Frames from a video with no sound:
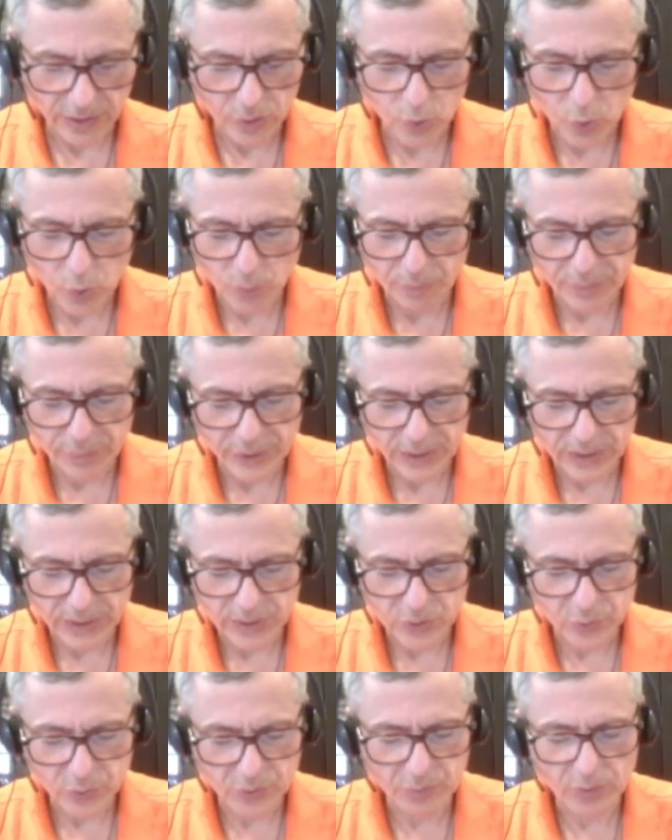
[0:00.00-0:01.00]
OB
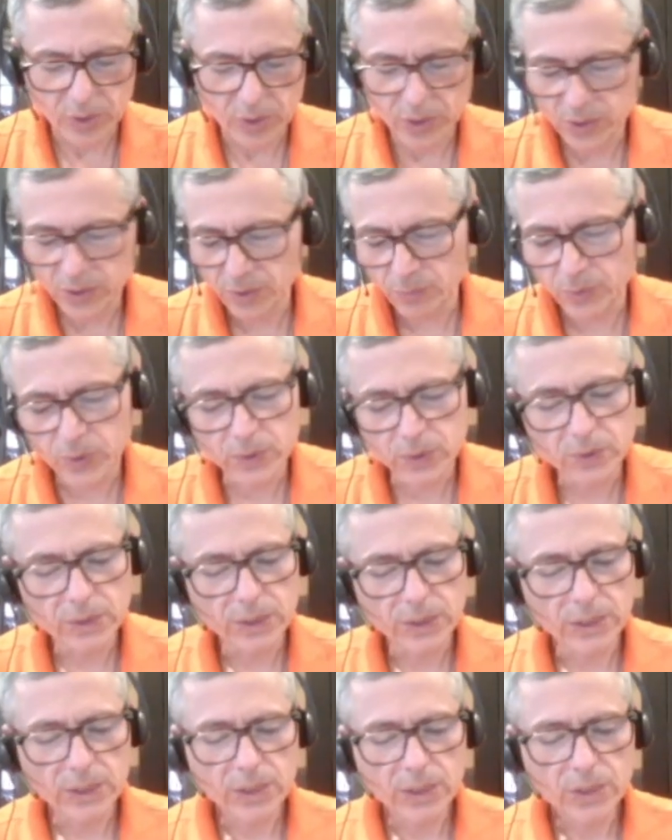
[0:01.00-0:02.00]
is remarkable.
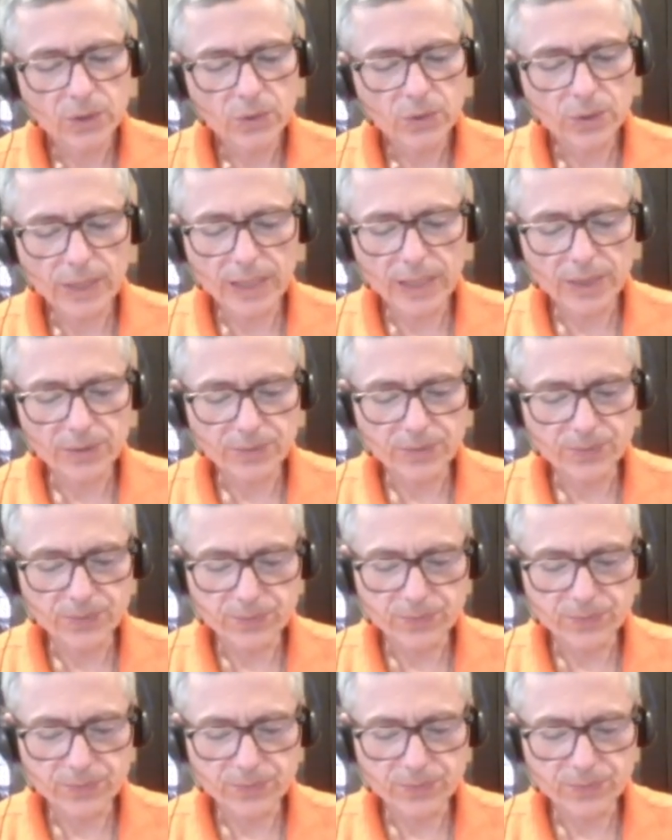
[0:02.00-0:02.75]
You have